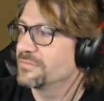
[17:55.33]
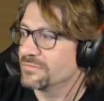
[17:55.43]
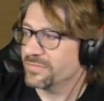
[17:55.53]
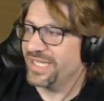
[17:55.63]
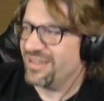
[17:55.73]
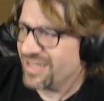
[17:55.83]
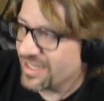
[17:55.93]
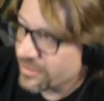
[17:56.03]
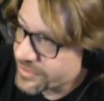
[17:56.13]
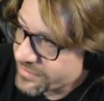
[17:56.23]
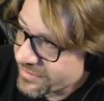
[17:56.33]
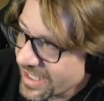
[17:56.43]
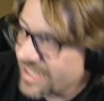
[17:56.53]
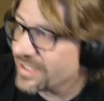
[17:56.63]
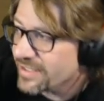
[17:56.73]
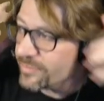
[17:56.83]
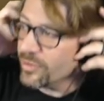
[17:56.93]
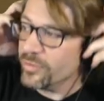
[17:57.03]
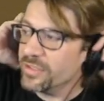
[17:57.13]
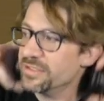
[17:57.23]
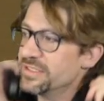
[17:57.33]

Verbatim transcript: My hair kind of looks flat at the moment.